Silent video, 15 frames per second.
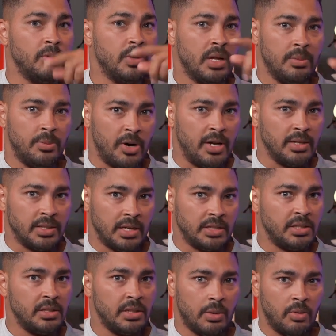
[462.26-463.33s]
to another buyer's
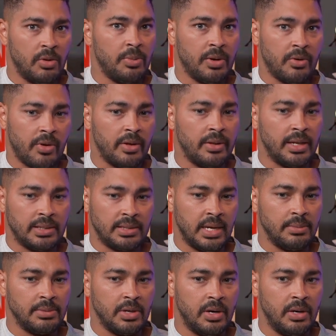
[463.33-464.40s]
agent that would have been around that
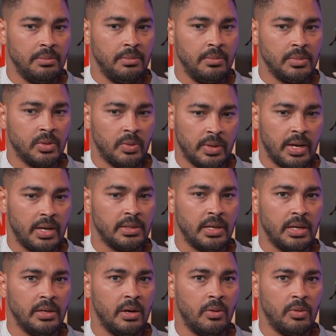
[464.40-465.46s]
same time,
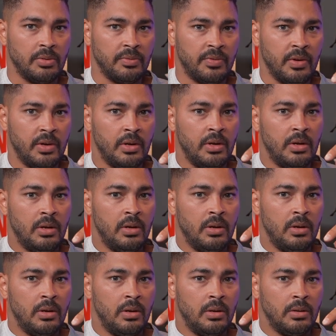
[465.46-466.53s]
2018. I would have
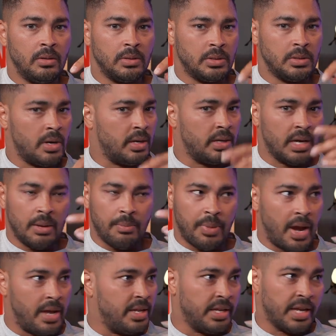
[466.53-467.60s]
signed up,
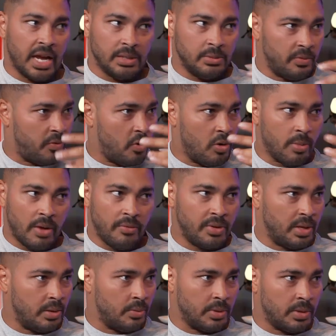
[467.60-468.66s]
paid the engagement form,
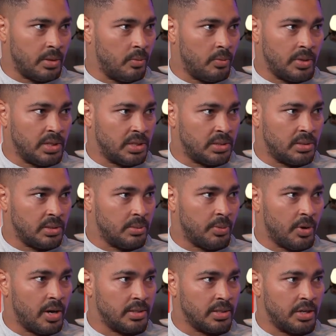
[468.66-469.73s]
everything with this
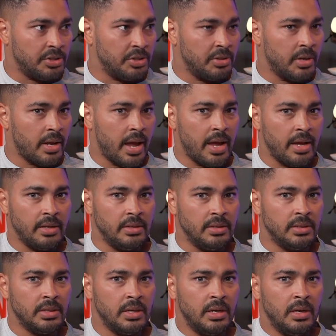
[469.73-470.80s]
buyer's agent, and